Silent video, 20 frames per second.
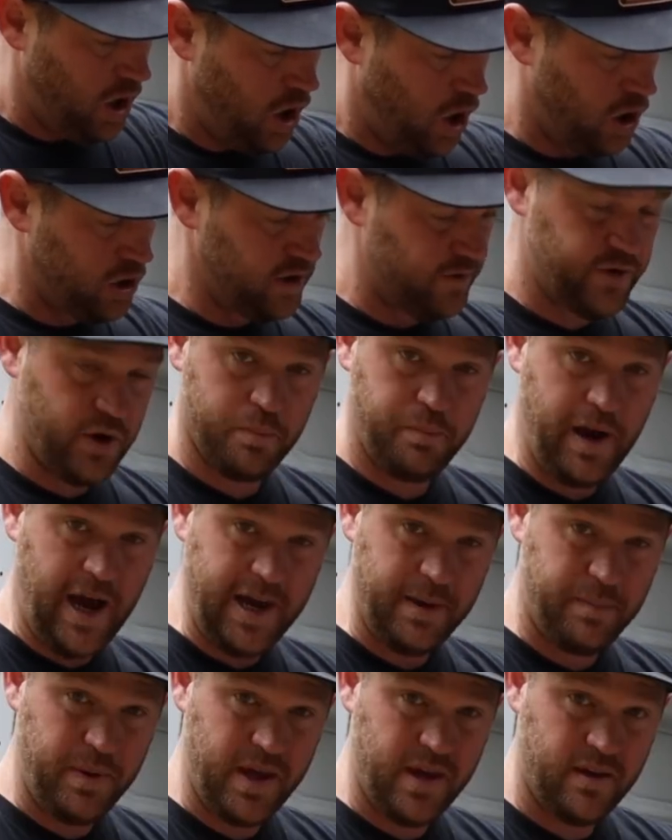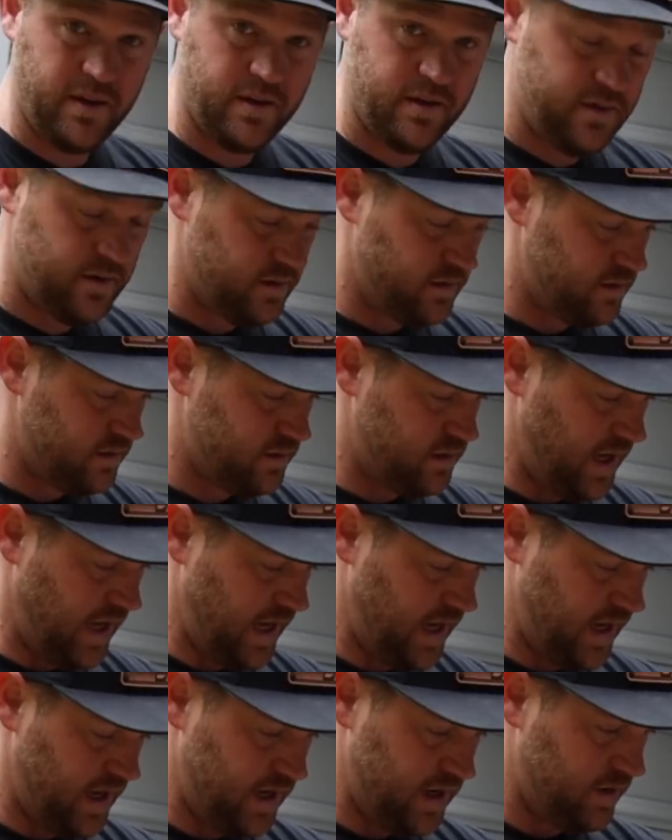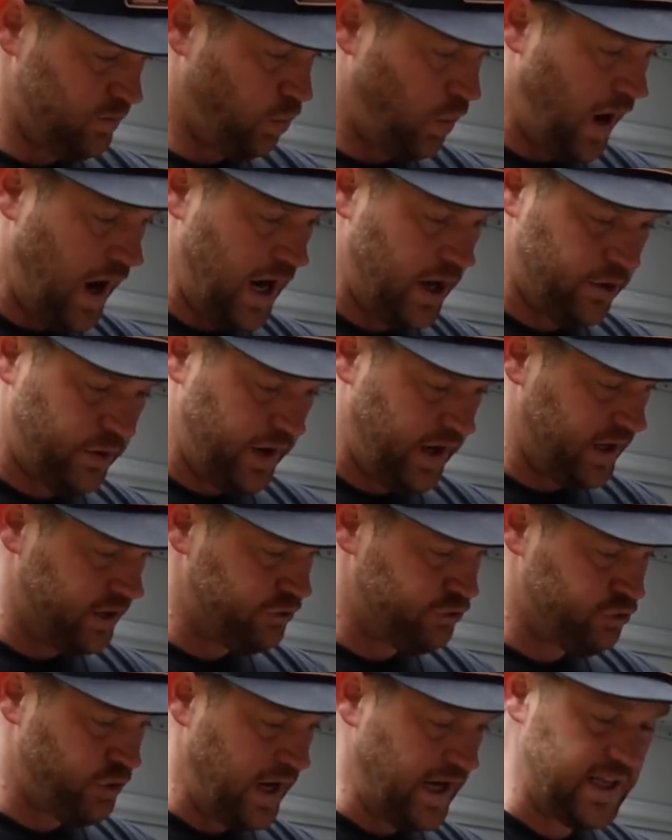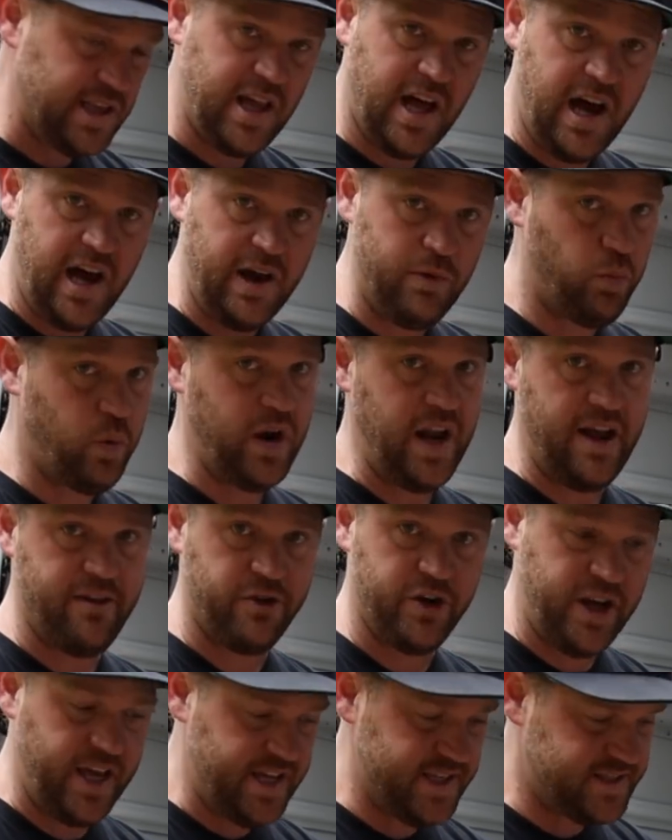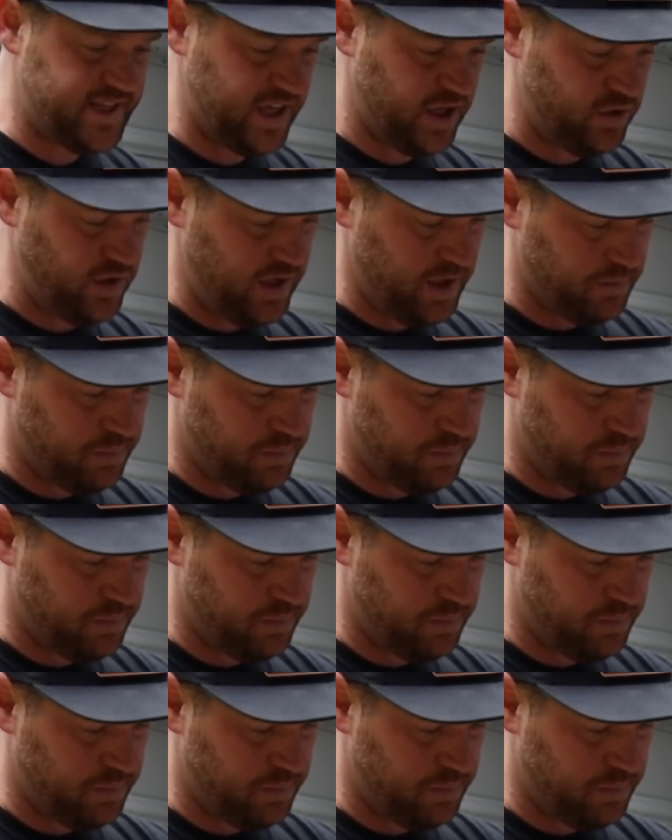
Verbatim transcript: all of your piping and wiring, drain line, whatever it is that you need